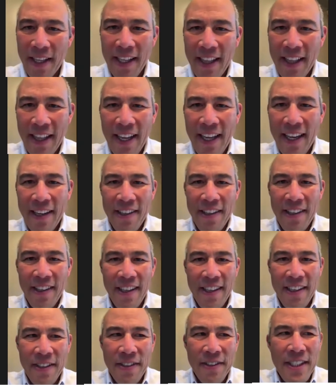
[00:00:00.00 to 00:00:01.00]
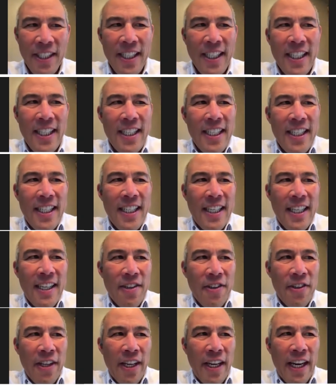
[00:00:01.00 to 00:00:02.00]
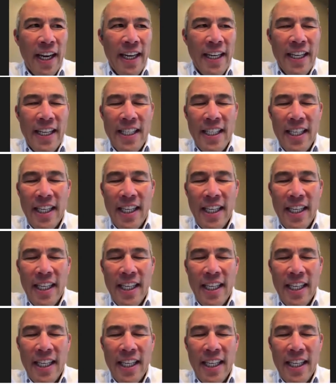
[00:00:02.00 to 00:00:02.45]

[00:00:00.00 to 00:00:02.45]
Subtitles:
like that, or, early 90s.